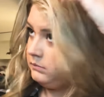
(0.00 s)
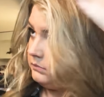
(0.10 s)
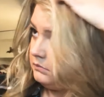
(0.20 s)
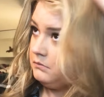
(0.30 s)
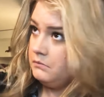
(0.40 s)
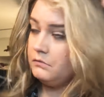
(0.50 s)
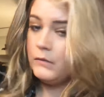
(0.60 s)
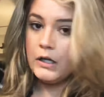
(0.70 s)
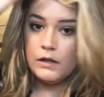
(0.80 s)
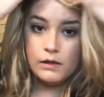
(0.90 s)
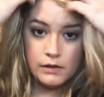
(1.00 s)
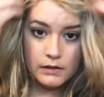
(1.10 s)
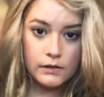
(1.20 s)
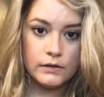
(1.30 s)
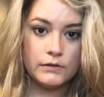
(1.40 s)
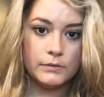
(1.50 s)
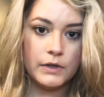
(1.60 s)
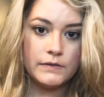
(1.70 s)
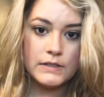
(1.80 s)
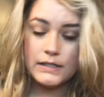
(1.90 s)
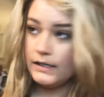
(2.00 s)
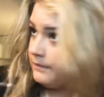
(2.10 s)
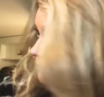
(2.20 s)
We'll have to see.